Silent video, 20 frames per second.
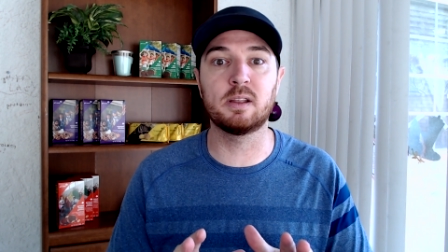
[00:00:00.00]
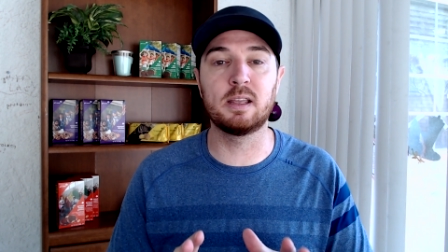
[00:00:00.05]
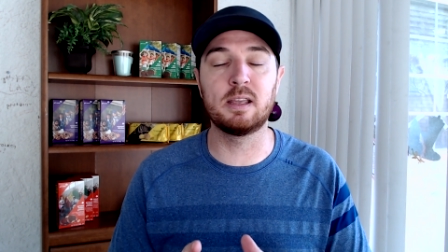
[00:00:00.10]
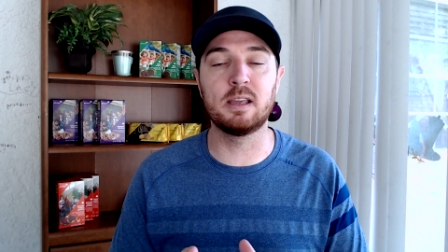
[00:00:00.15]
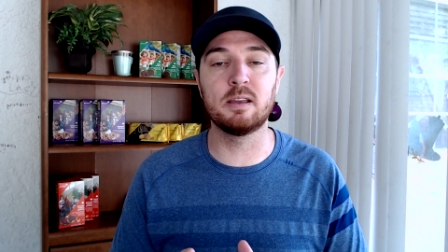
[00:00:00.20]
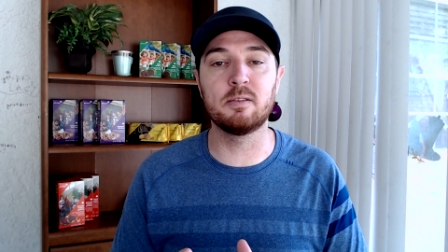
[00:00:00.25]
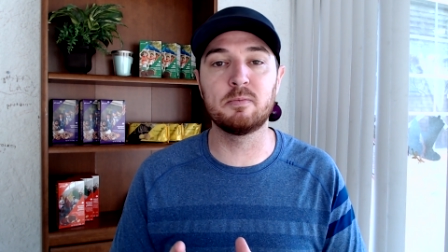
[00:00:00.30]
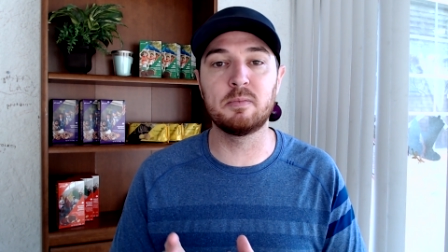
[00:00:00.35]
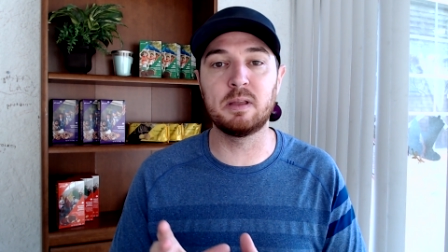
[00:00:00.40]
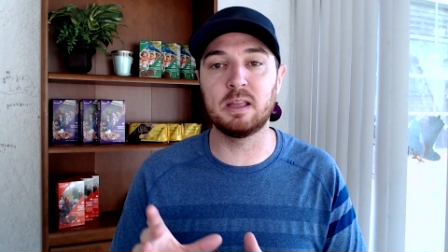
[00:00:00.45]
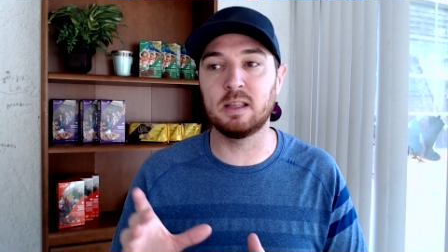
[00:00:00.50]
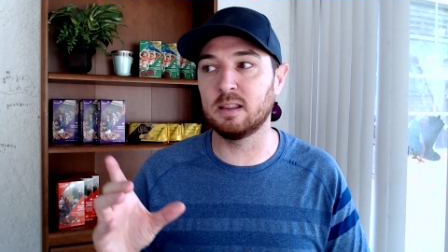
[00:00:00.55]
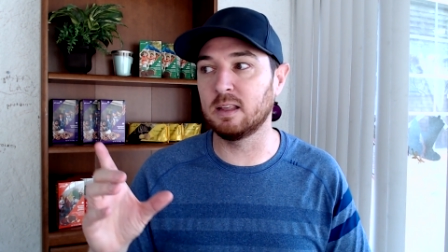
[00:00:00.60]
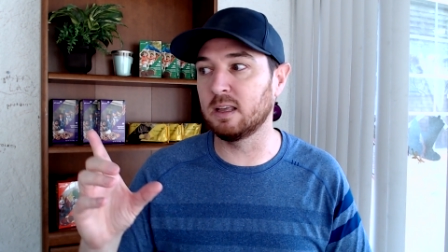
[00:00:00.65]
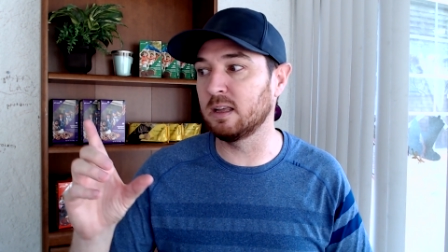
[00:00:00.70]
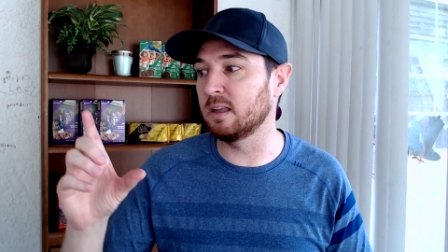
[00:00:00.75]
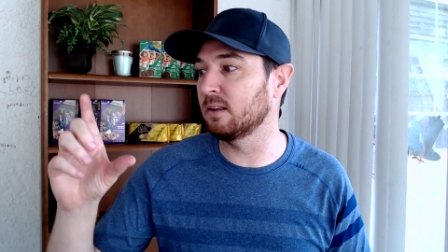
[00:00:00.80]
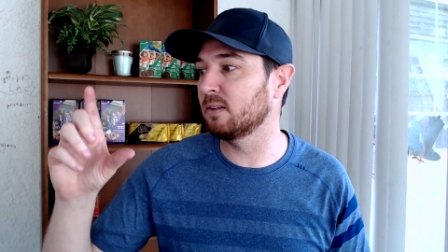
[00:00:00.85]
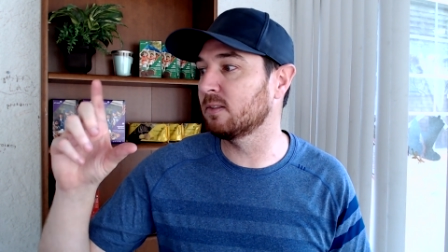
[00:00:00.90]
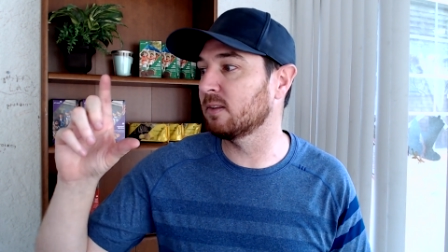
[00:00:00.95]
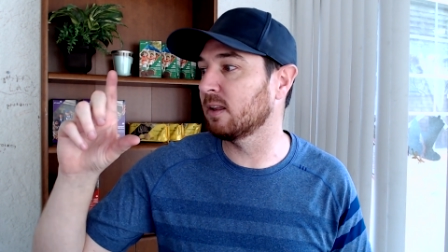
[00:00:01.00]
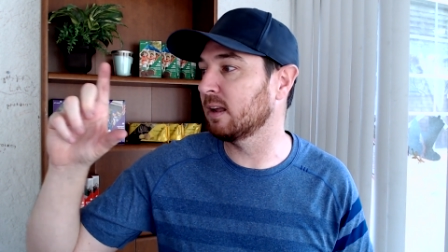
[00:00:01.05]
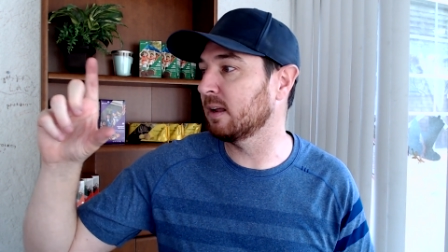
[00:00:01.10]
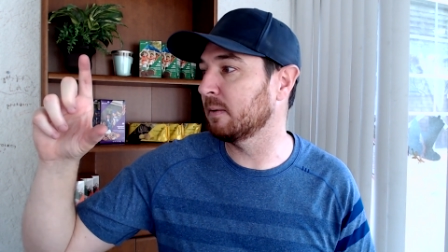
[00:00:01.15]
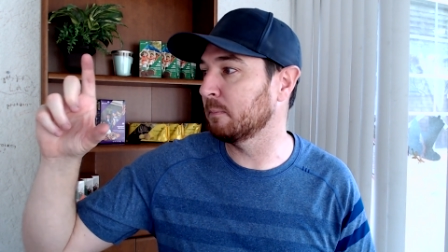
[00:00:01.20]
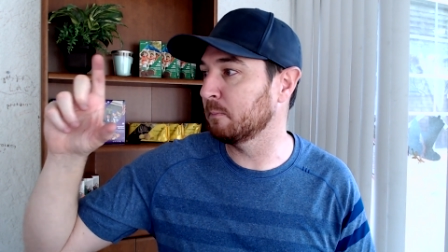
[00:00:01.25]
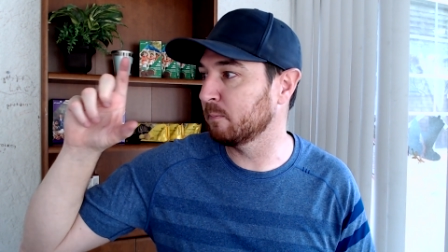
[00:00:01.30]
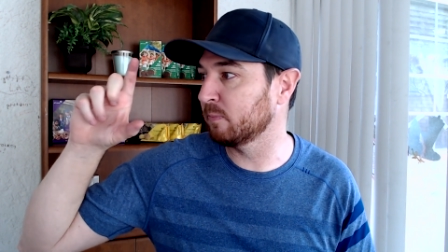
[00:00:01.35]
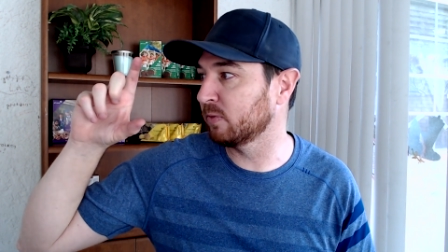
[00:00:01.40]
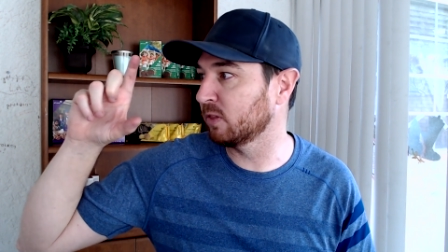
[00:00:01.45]
give me these
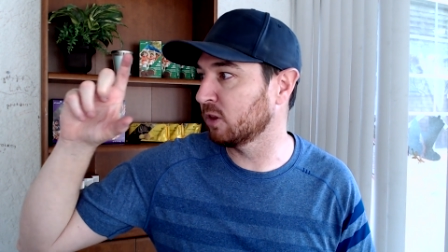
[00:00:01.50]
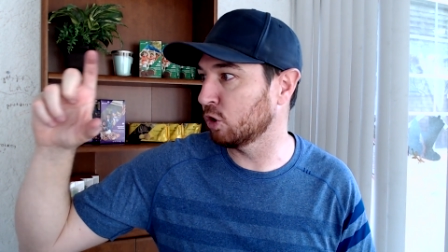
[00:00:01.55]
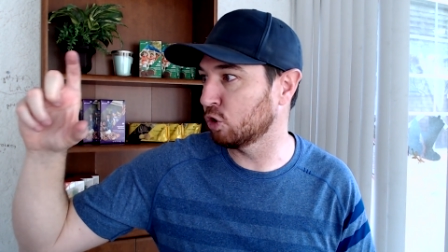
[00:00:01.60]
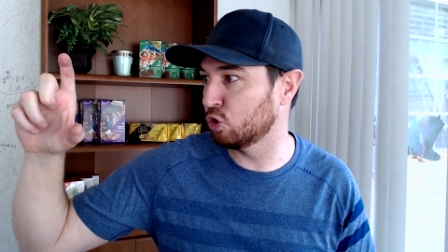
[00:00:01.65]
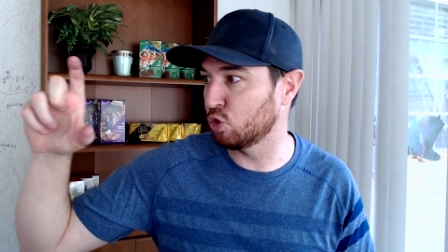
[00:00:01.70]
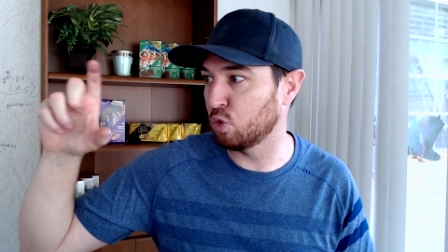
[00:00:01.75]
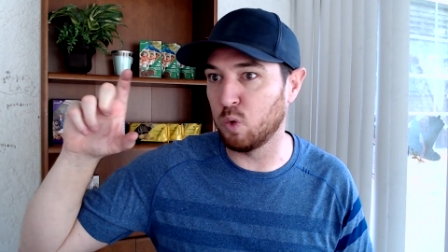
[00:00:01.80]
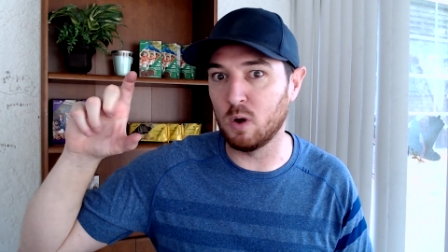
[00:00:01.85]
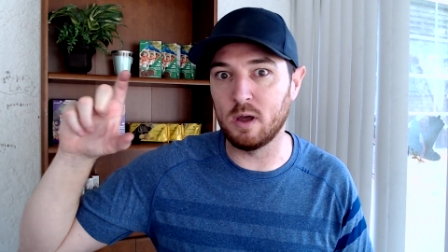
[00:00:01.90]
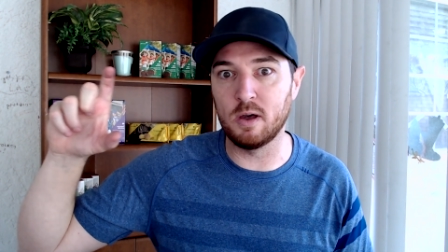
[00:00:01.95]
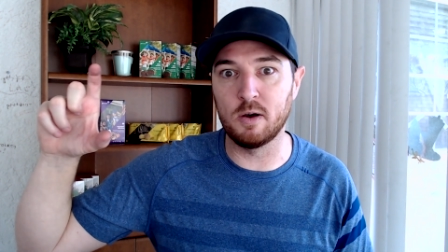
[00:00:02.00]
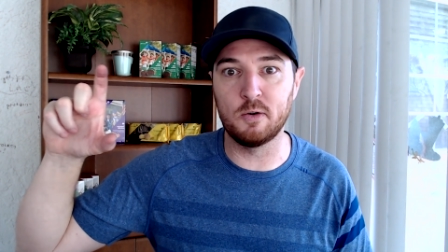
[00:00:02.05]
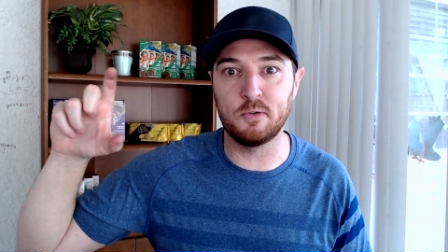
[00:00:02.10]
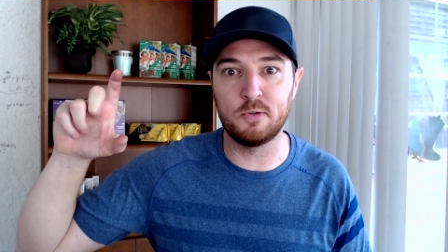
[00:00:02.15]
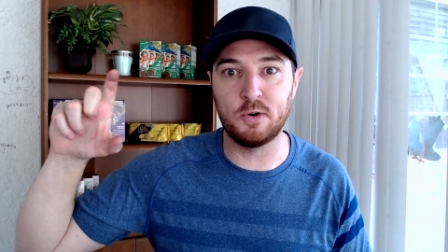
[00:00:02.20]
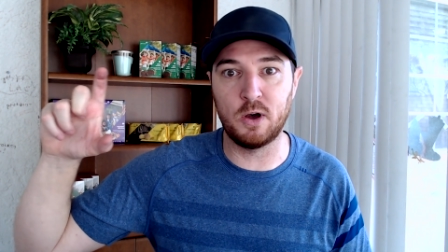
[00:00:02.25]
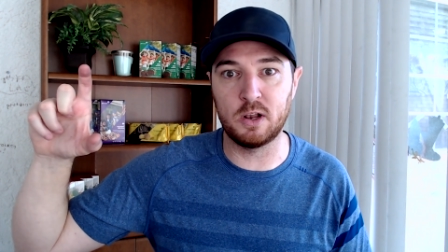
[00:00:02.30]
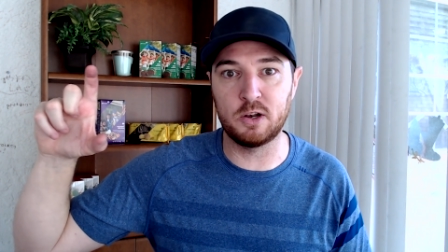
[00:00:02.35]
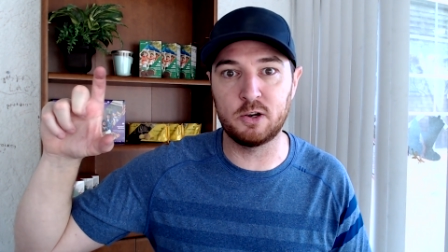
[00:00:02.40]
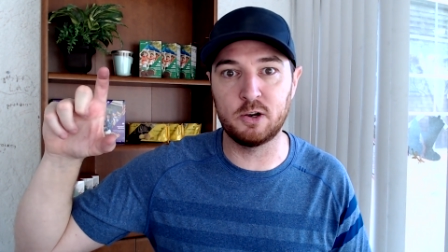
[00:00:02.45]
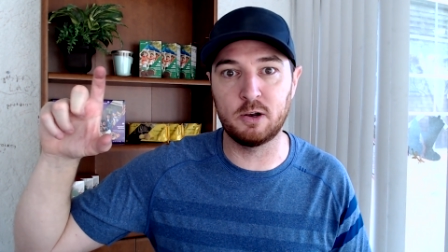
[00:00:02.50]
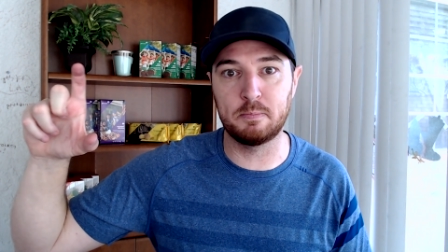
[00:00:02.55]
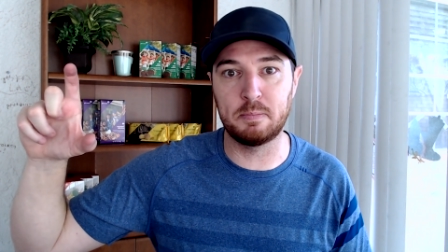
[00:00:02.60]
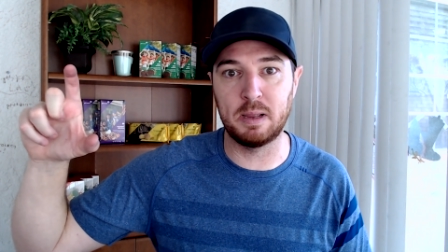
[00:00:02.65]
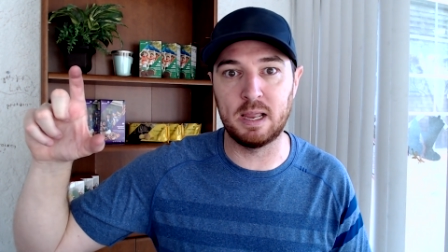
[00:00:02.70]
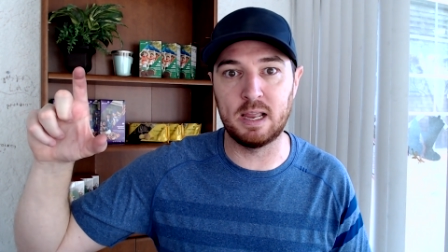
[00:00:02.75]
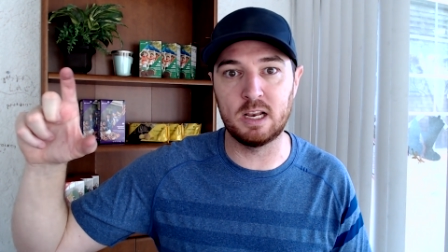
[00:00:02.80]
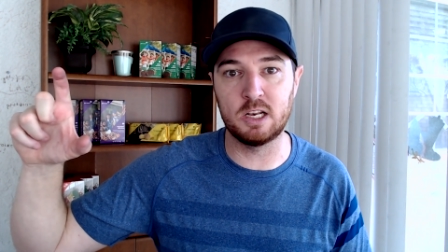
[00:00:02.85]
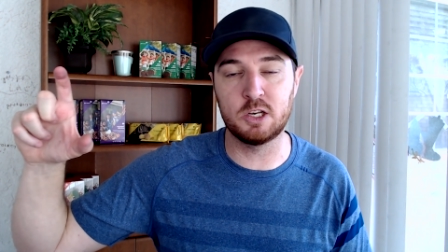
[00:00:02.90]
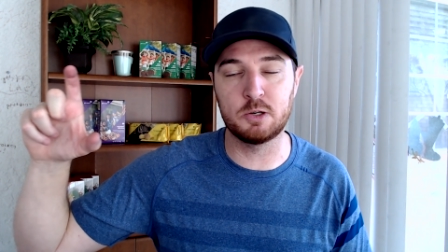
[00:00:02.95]
1,200
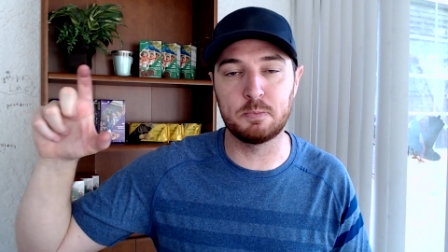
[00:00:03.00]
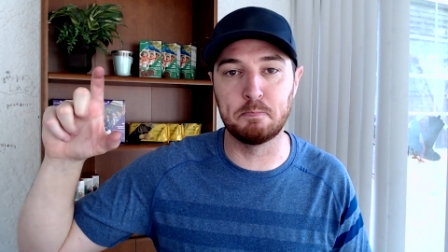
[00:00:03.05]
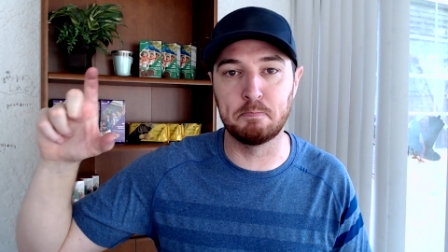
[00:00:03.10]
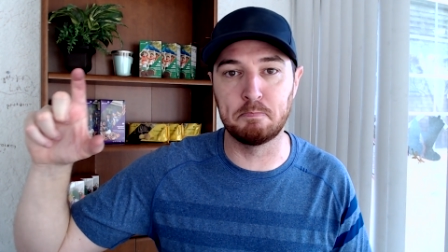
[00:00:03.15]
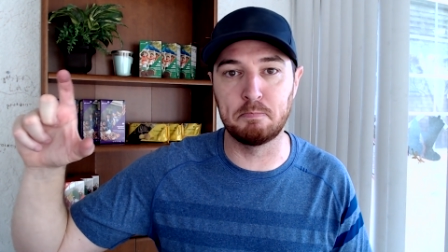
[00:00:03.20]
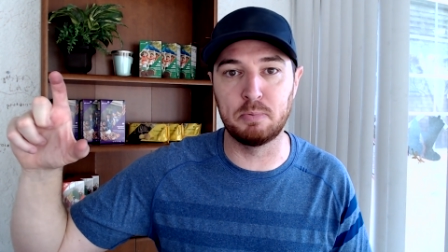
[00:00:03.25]
page